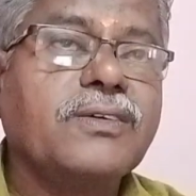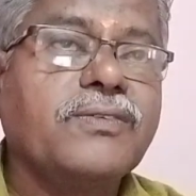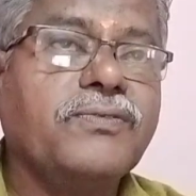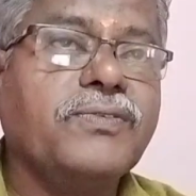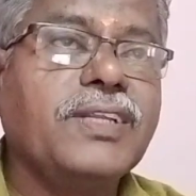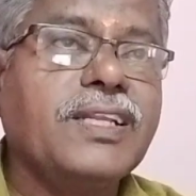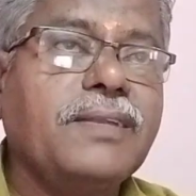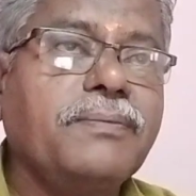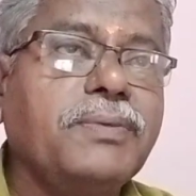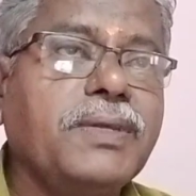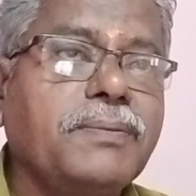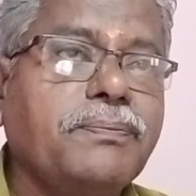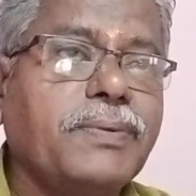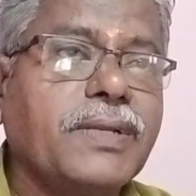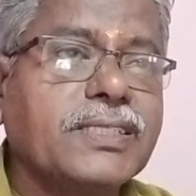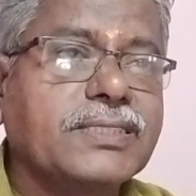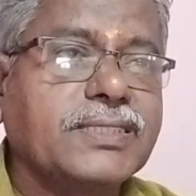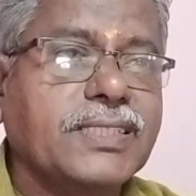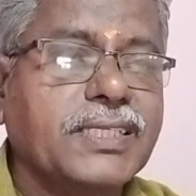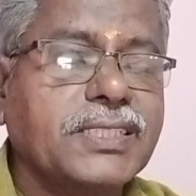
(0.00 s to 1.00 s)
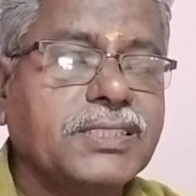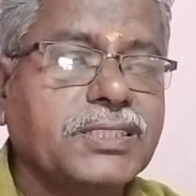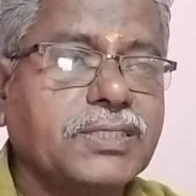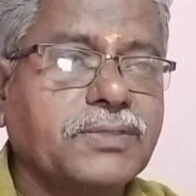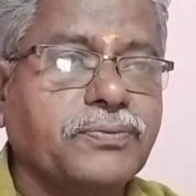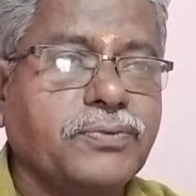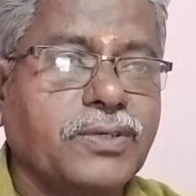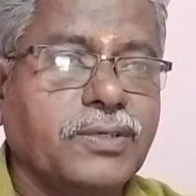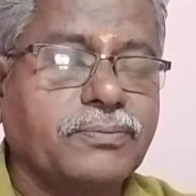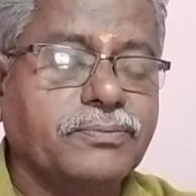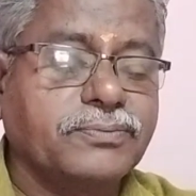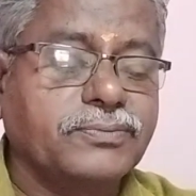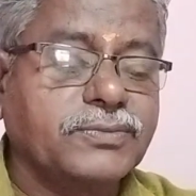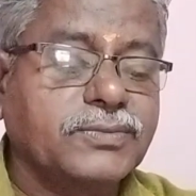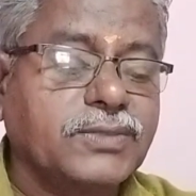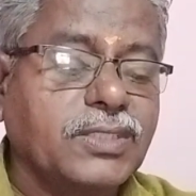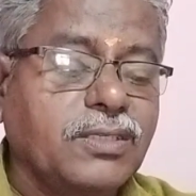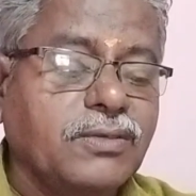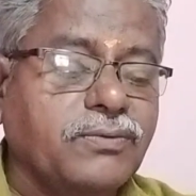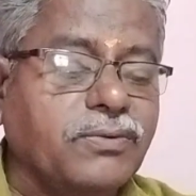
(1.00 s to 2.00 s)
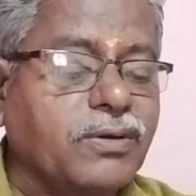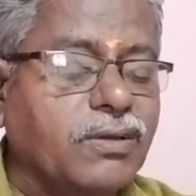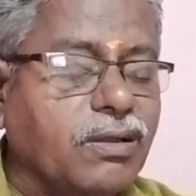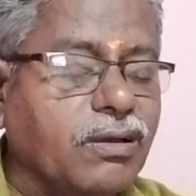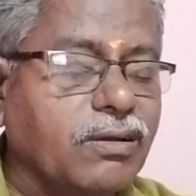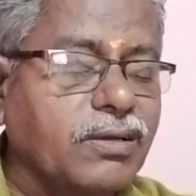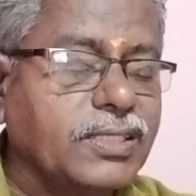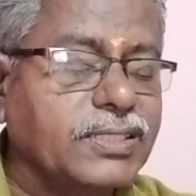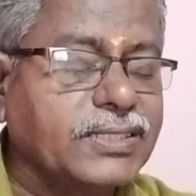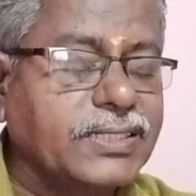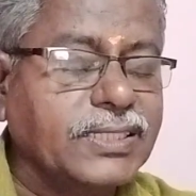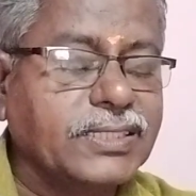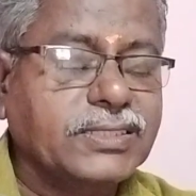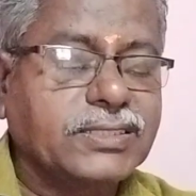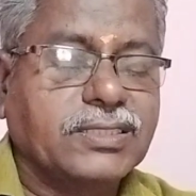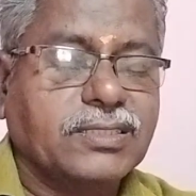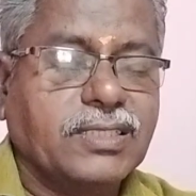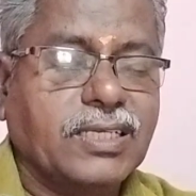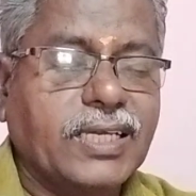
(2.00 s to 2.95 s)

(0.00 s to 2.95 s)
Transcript: Will be plus ing form for all things.